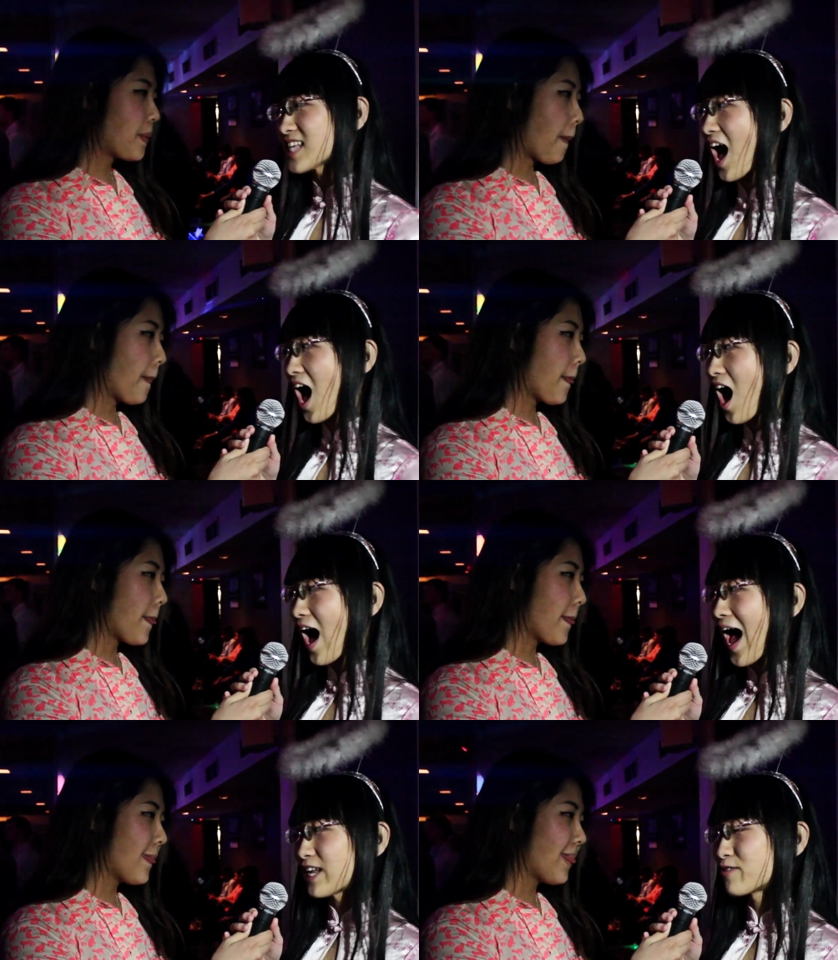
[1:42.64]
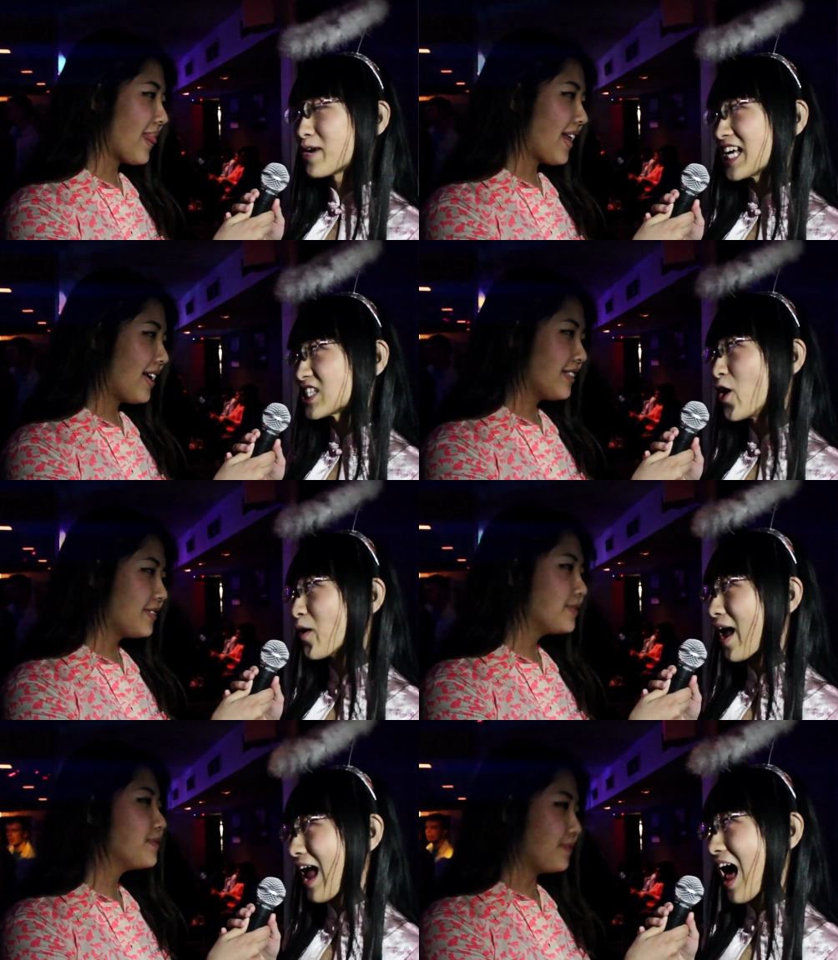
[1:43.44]
Speaker 1: uh, I really don't
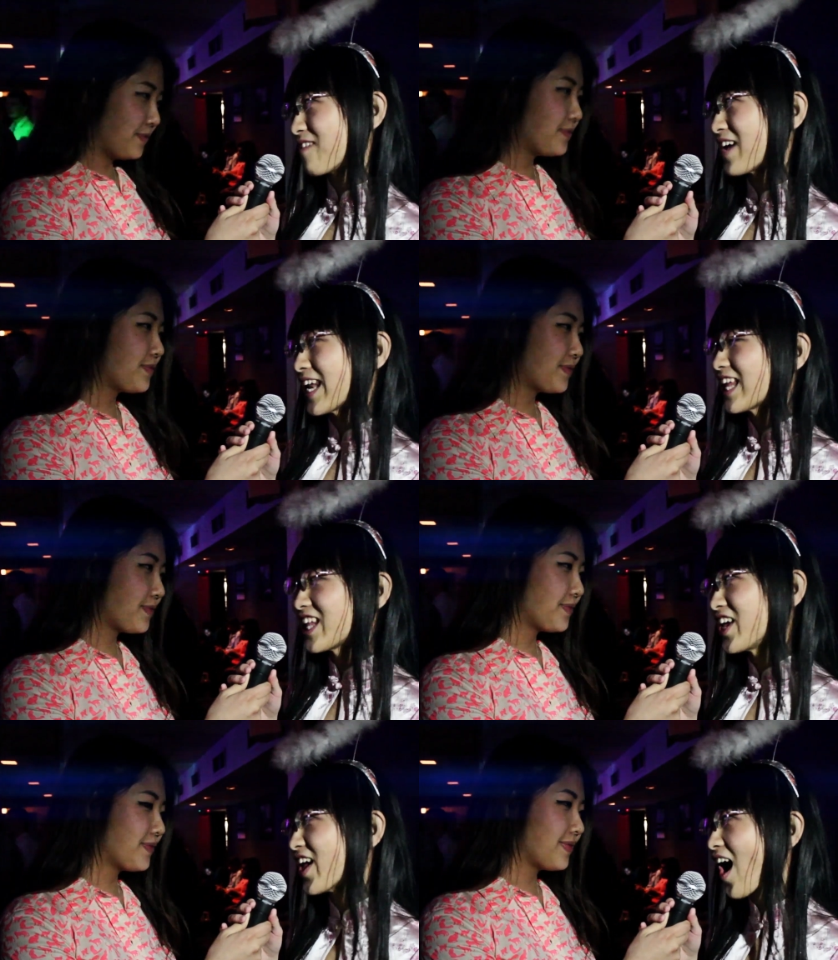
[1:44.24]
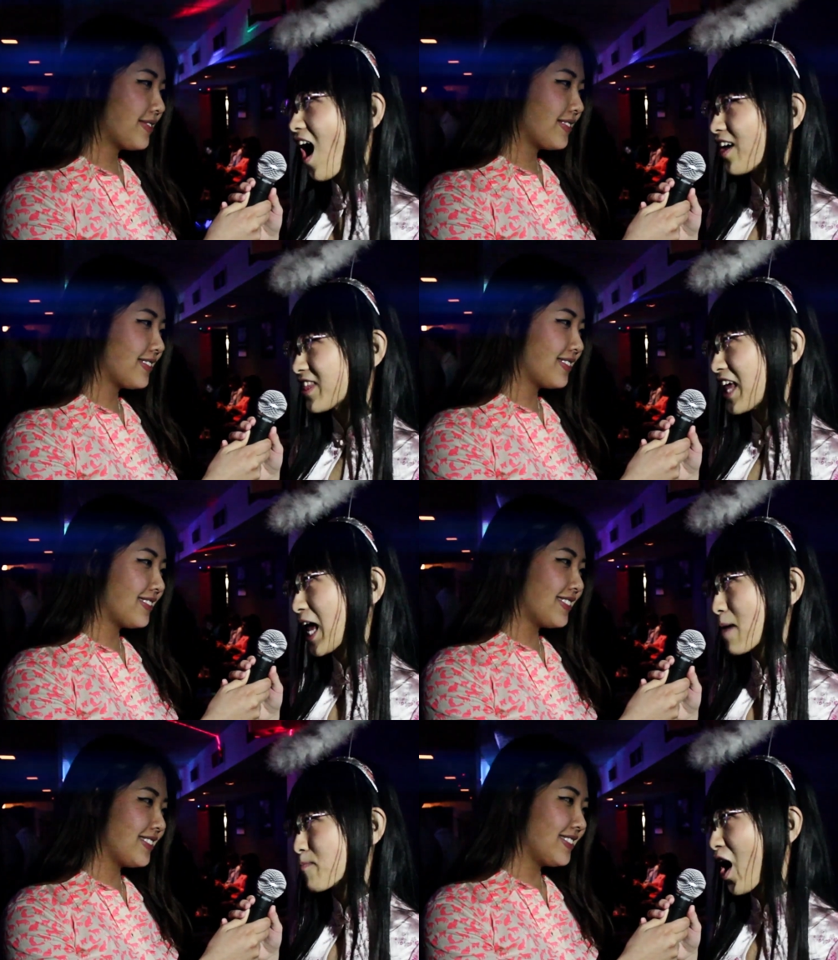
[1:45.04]
have any neon
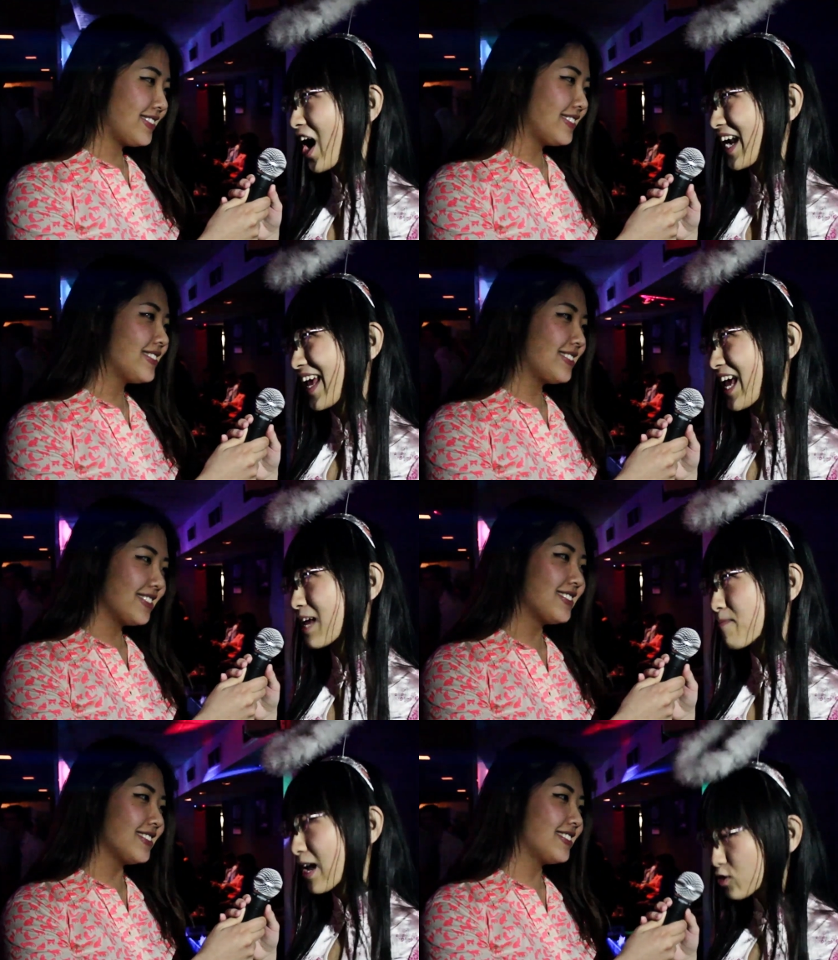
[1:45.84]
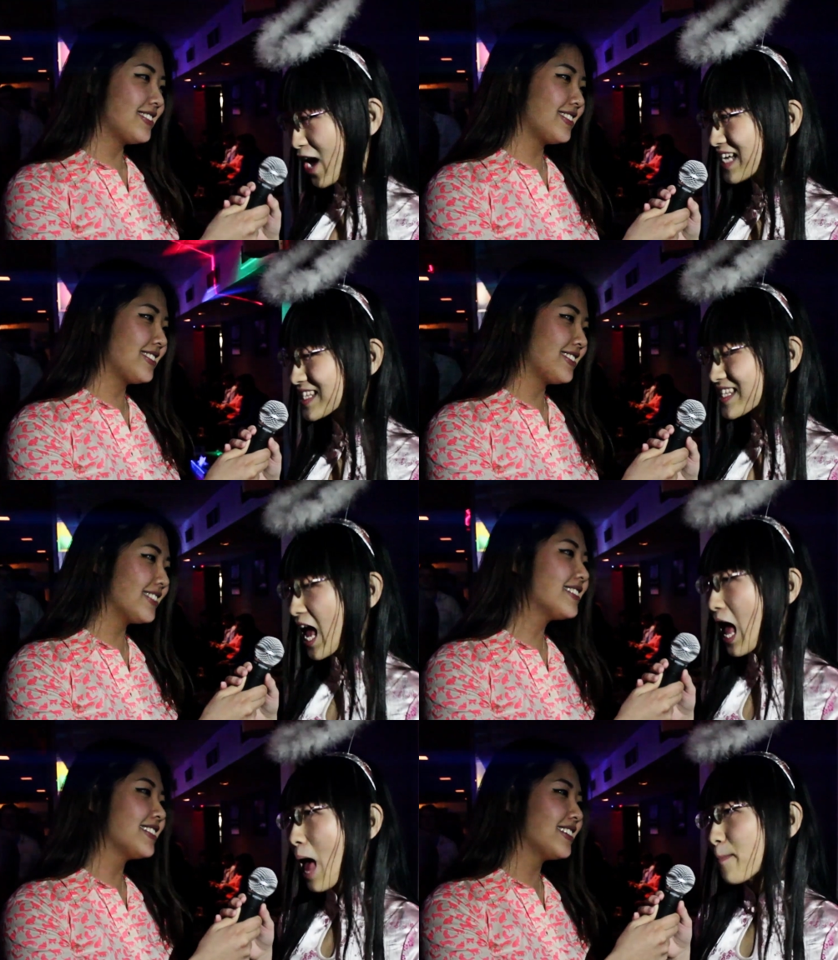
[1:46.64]
theme party dress.
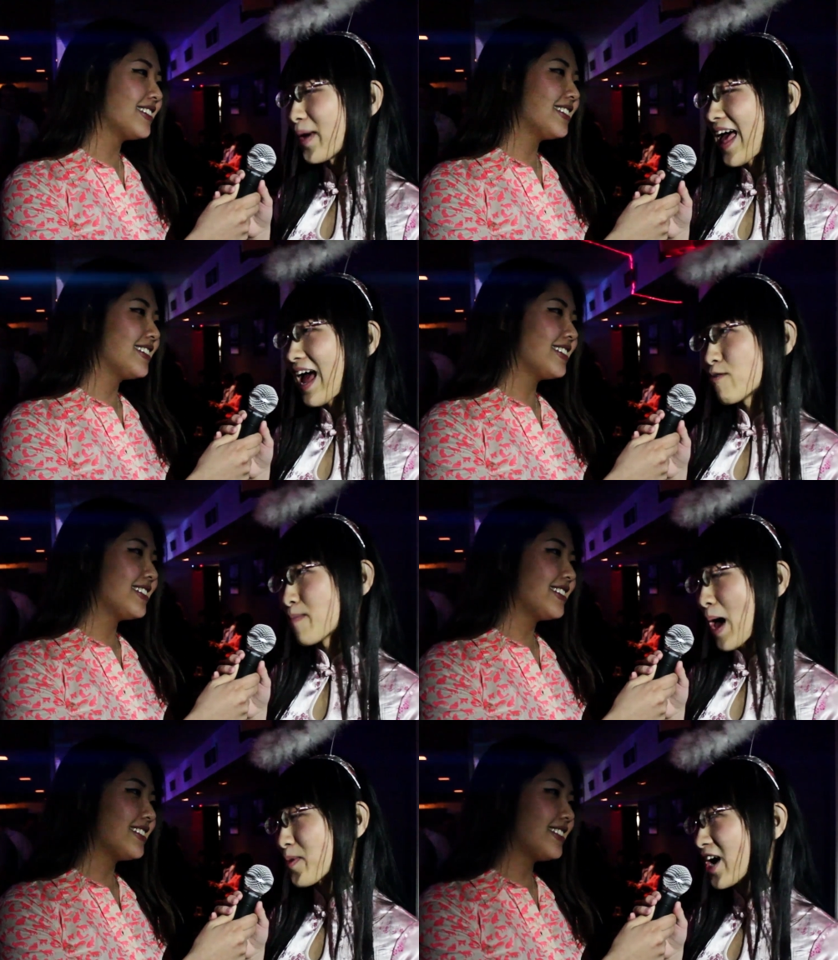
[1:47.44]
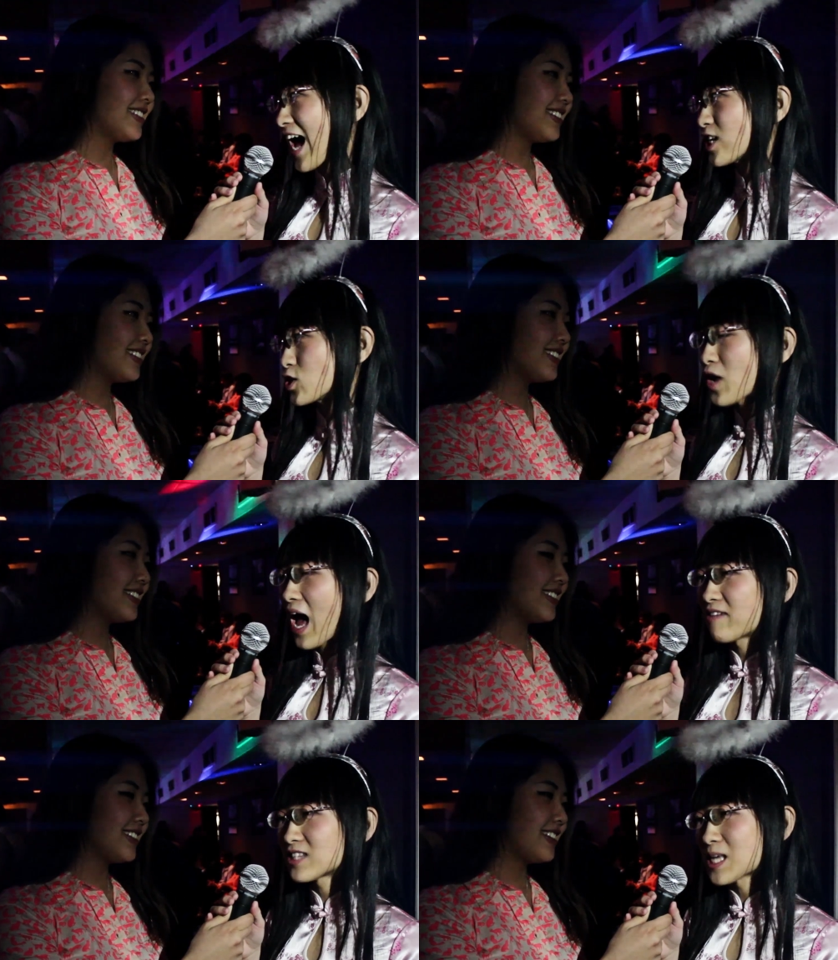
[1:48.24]
But I remember I do
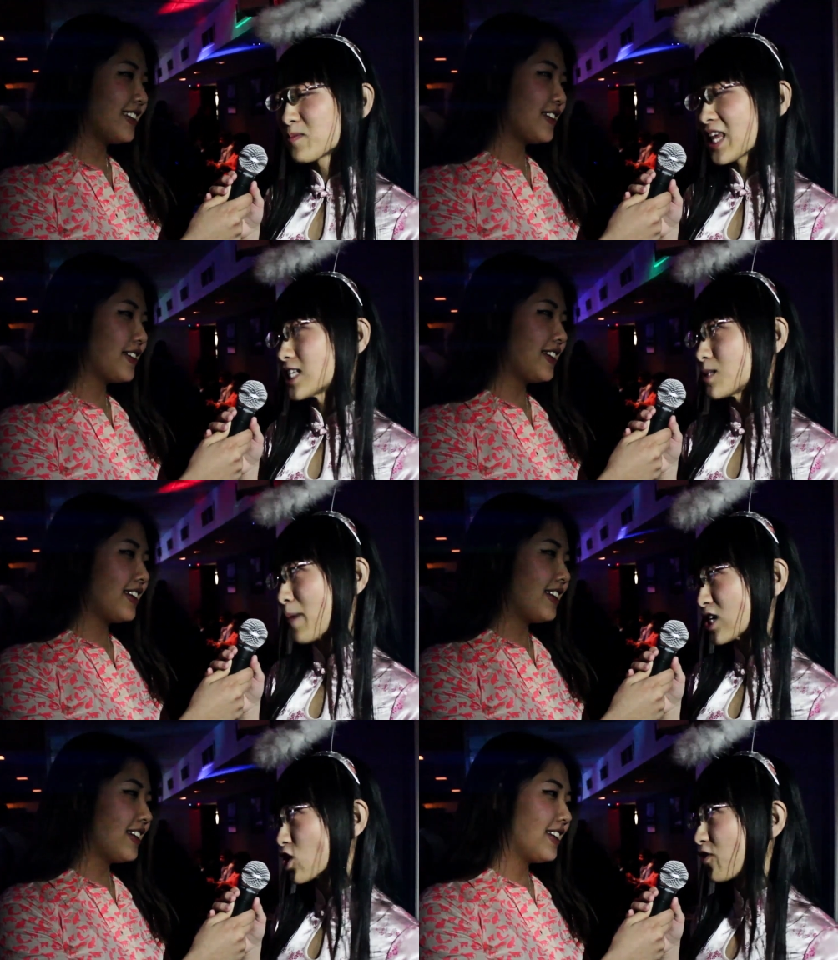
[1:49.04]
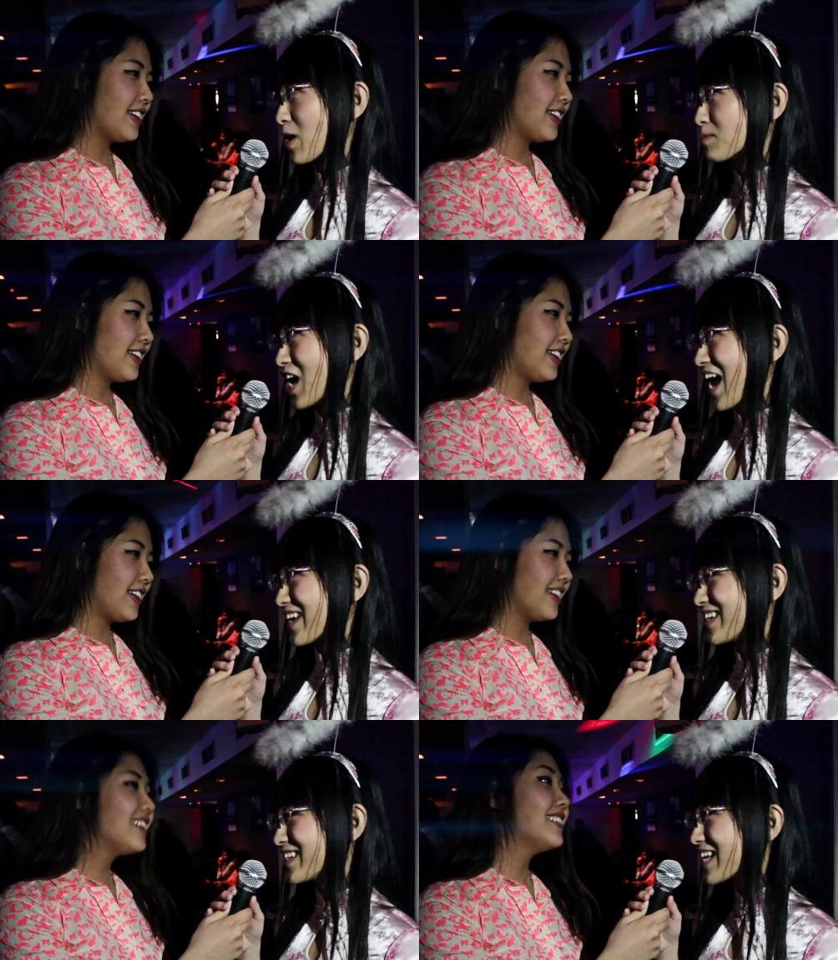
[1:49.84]
have something special from
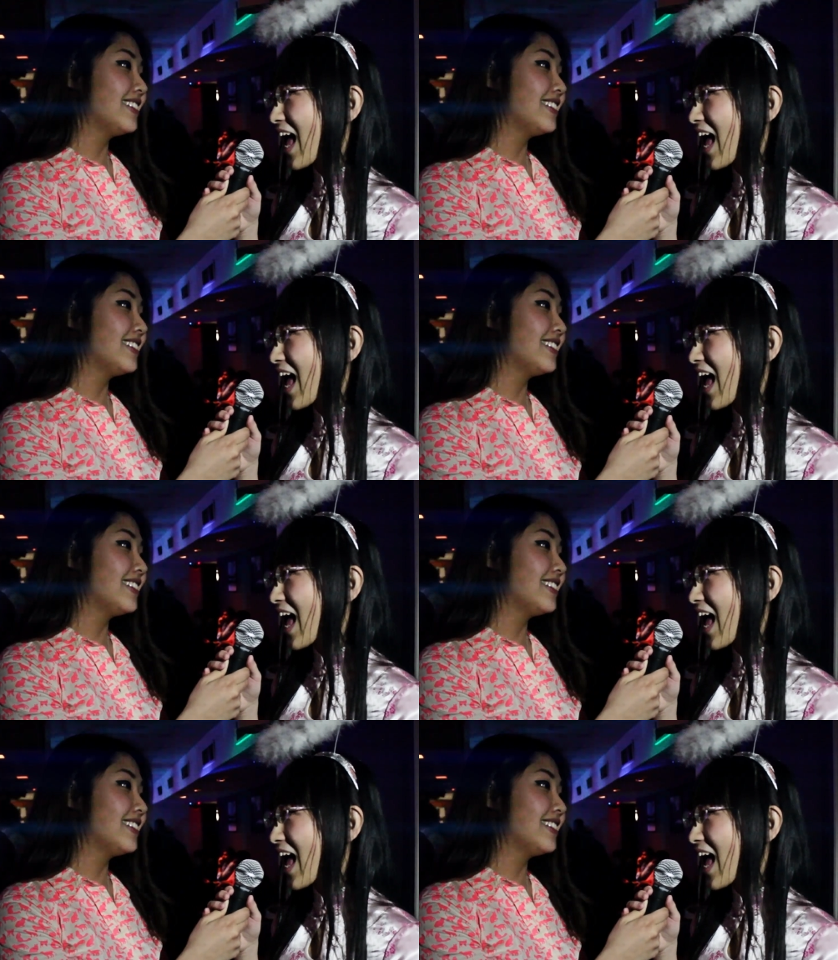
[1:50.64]
China.